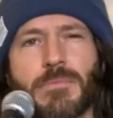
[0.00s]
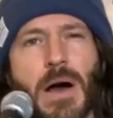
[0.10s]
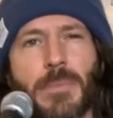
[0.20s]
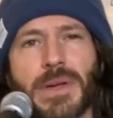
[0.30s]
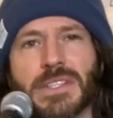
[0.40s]

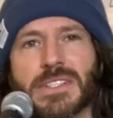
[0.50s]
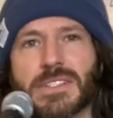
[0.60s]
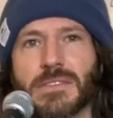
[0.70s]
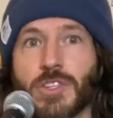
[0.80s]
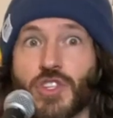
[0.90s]

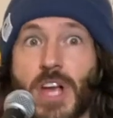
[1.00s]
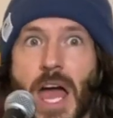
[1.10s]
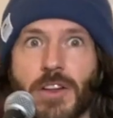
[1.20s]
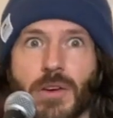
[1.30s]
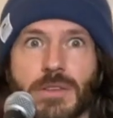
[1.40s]
Puppets,
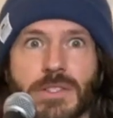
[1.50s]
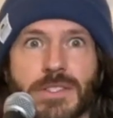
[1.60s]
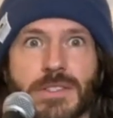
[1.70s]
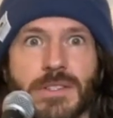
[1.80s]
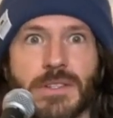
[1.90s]

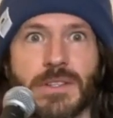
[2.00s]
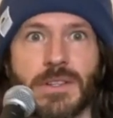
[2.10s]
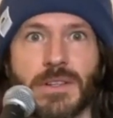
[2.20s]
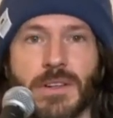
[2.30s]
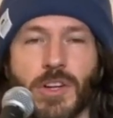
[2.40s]
shadows,
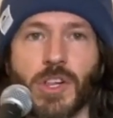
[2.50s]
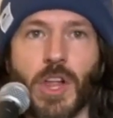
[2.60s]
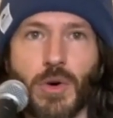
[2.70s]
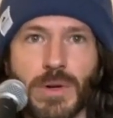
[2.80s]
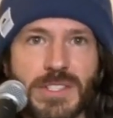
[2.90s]

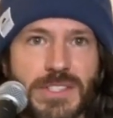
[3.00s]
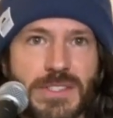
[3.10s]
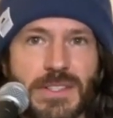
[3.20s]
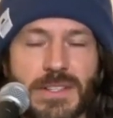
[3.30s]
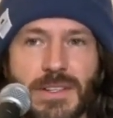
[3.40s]

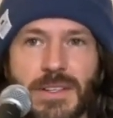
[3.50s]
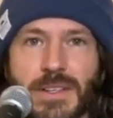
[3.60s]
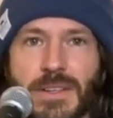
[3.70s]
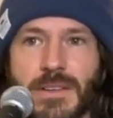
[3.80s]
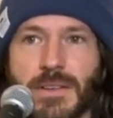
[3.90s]
cloaks,
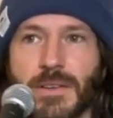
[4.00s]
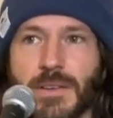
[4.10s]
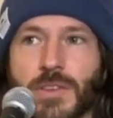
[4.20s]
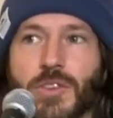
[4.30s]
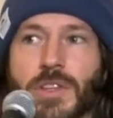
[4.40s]

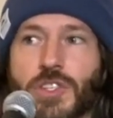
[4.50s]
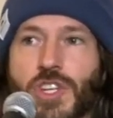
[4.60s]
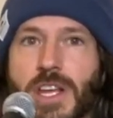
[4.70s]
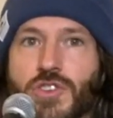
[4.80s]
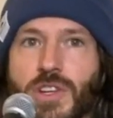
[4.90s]
the
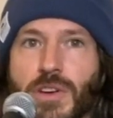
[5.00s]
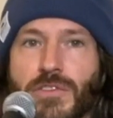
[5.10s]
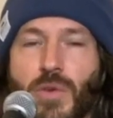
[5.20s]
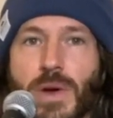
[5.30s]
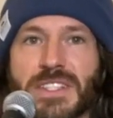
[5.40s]
changing
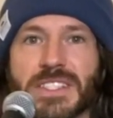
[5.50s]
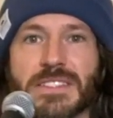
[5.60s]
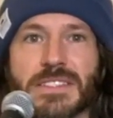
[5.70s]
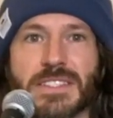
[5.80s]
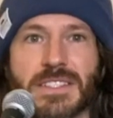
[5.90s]
of
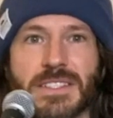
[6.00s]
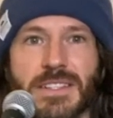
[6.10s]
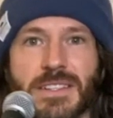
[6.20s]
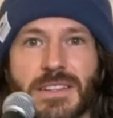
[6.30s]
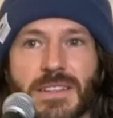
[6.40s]
voices,
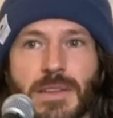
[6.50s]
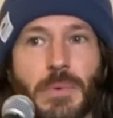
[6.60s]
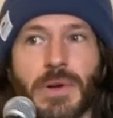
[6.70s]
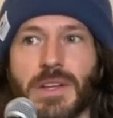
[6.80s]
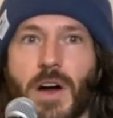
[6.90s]
the
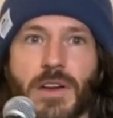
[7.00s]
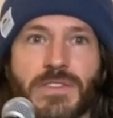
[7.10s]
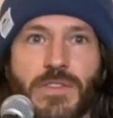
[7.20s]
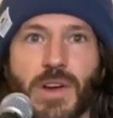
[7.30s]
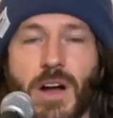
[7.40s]
putting on
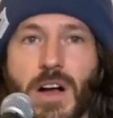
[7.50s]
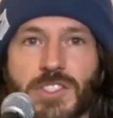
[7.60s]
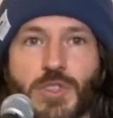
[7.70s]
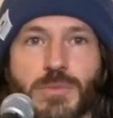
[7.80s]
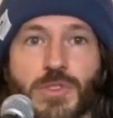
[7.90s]
of different
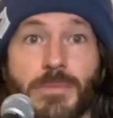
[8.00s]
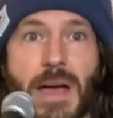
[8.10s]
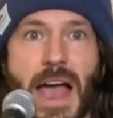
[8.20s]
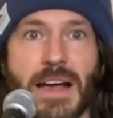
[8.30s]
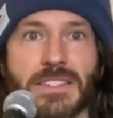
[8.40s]
costumes or
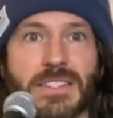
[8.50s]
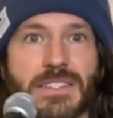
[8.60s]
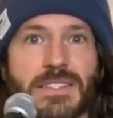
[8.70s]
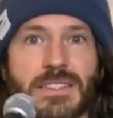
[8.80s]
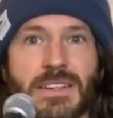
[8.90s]

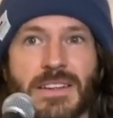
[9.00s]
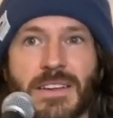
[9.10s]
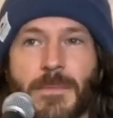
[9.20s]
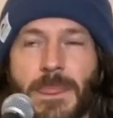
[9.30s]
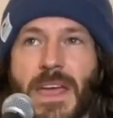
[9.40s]
masks,
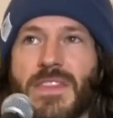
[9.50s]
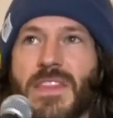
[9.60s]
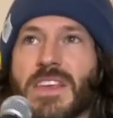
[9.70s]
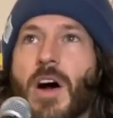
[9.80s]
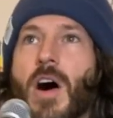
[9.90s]
and
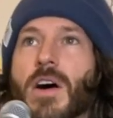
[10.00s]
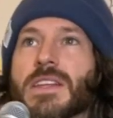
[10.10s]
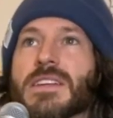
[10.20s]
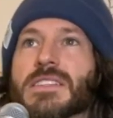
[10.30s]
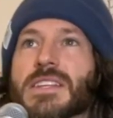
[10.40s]
then the
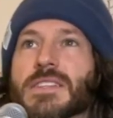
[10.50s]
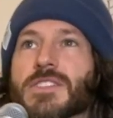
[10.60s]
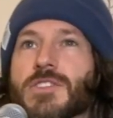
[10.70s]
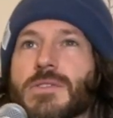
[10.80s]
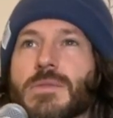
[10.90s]
audience
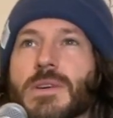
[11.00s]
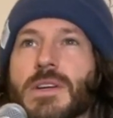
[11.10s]
gets to